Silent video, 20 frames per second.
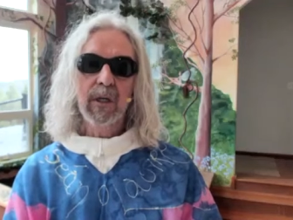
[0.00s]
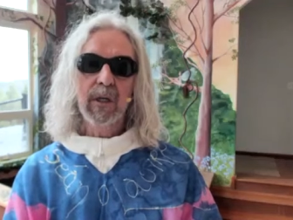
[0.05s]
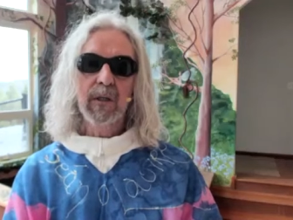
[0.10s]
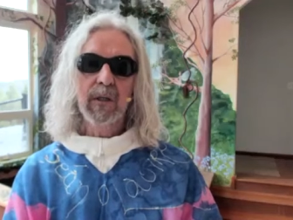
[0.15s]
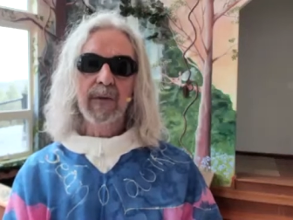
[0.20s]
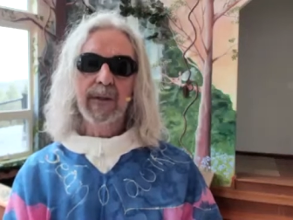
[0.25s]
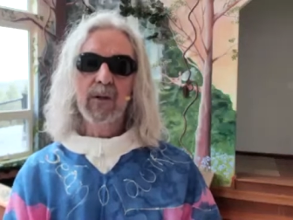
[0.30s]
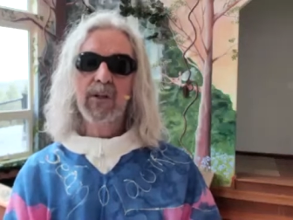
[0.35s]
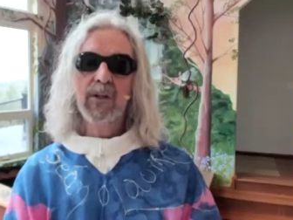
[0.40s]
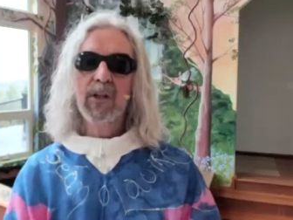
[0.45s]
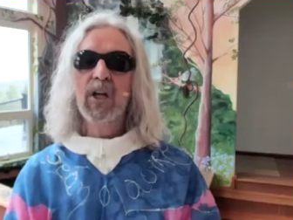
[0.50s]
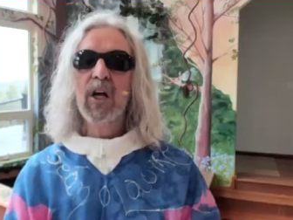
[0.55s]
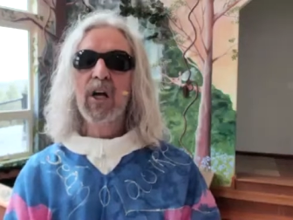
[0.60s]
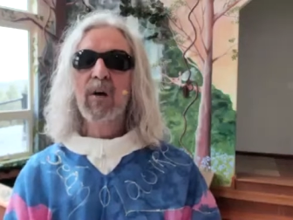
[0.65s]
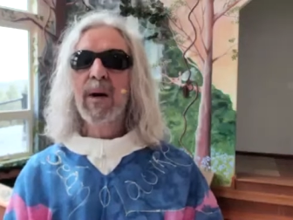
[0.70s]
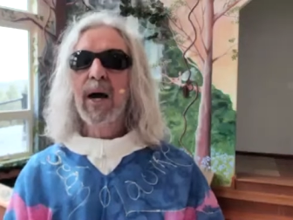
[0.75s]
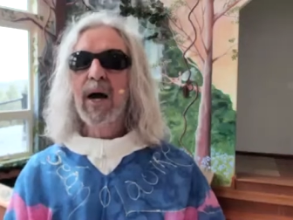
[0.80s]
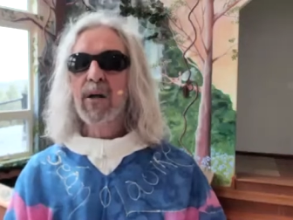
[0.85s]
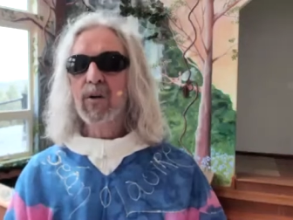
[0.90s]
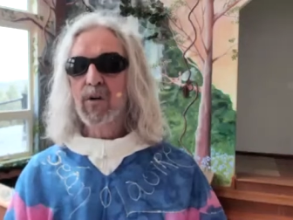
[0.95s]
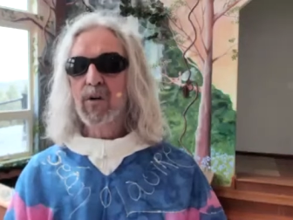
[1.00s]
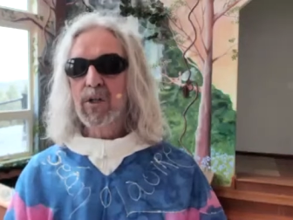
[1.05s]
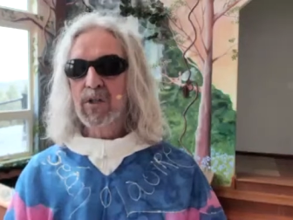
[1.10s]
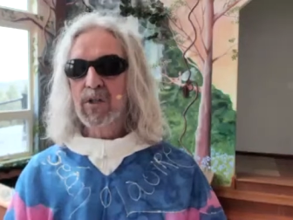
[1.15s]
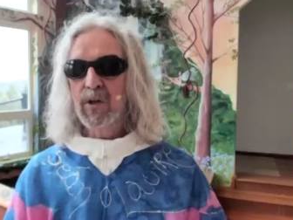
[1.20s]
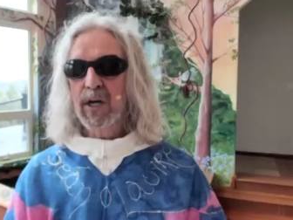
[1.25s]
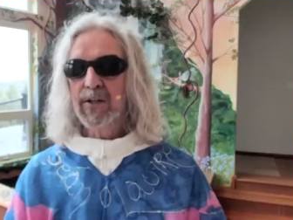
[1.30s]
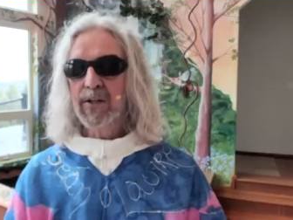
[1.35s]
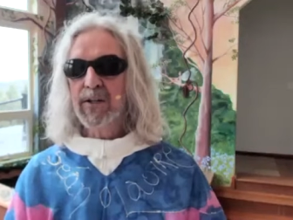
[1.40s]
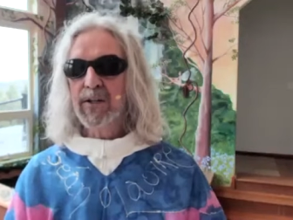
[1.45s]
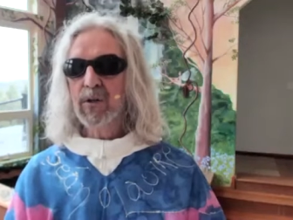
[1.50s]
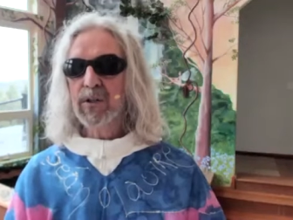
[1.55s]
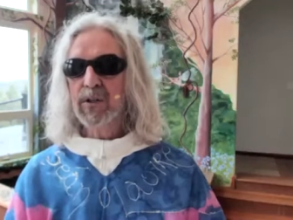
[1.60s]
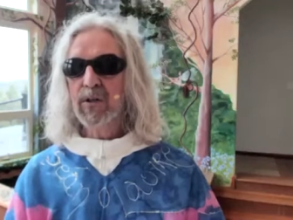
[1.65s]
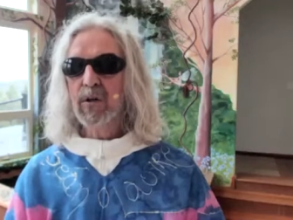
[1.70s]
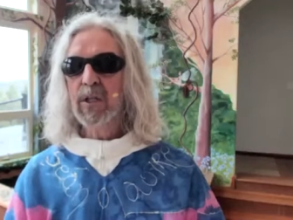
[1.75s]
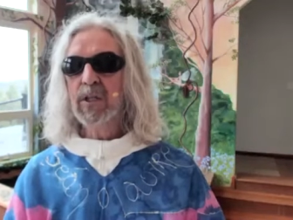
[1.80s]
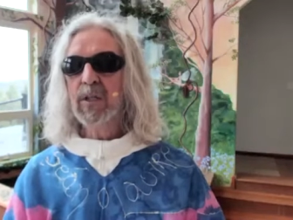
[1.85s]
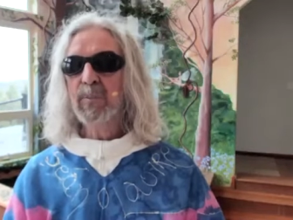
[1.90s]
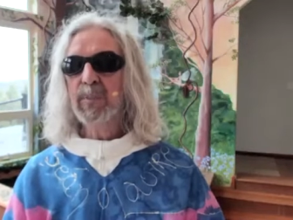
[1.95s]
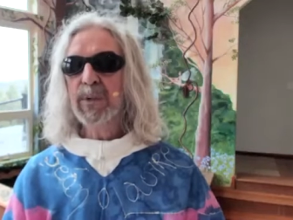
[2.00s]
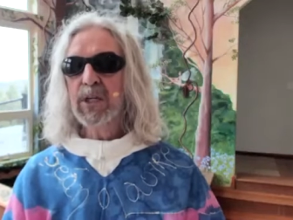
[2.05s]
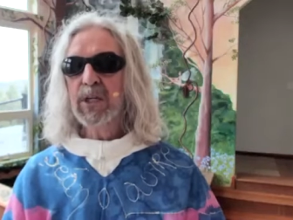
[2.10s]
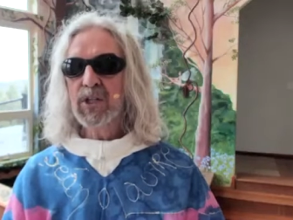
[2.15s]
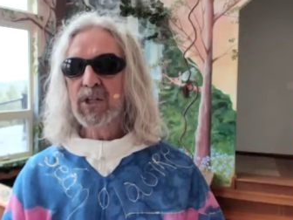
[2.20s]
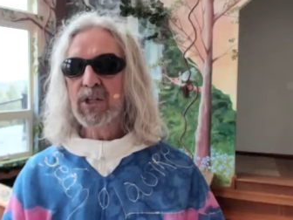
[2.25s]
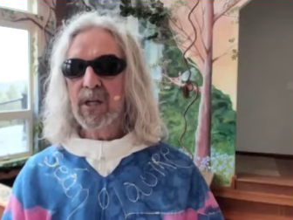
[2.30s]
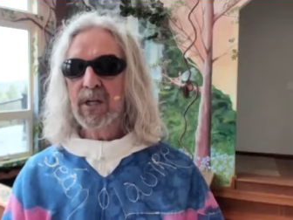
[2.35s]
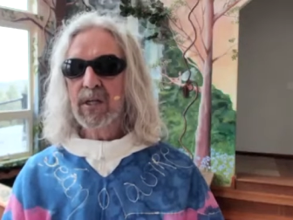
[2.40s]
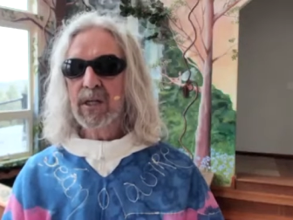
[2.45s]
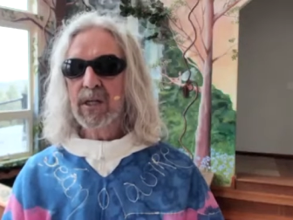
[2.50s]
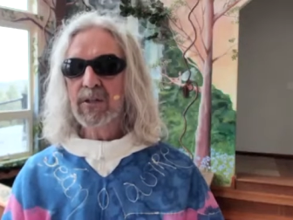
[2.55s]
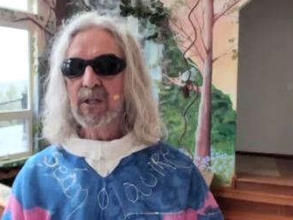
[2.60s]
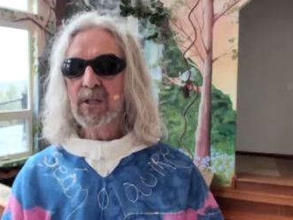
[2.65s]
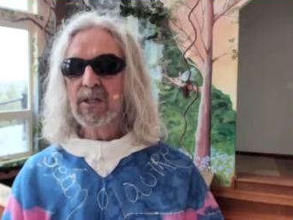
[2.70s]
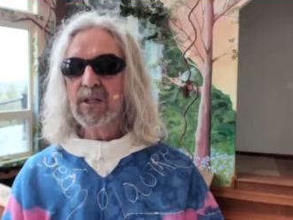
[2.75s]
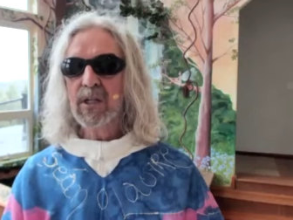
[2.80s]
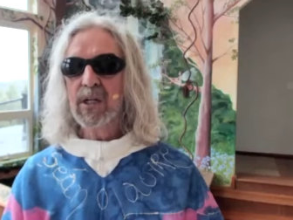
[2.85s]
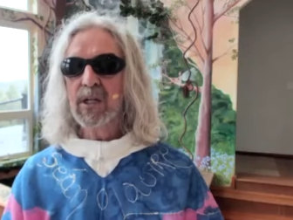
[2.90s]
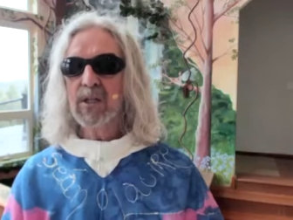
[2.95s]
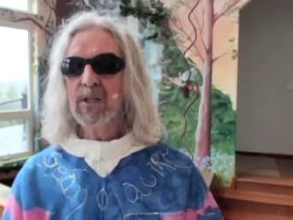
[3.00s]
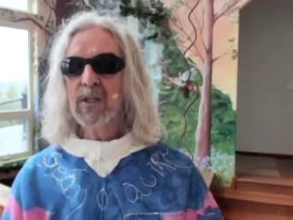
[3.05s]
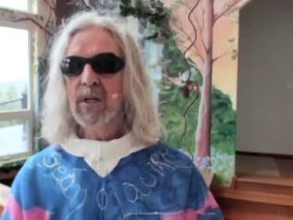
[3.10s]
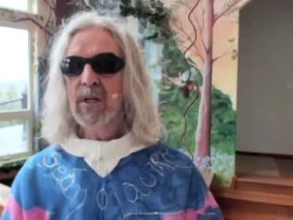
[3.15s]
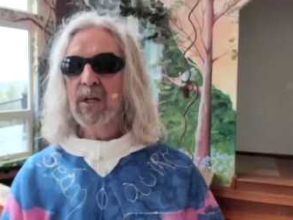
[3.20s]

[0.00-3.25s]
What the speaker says: They're the commanders right now. They're on the beachhead at this stage.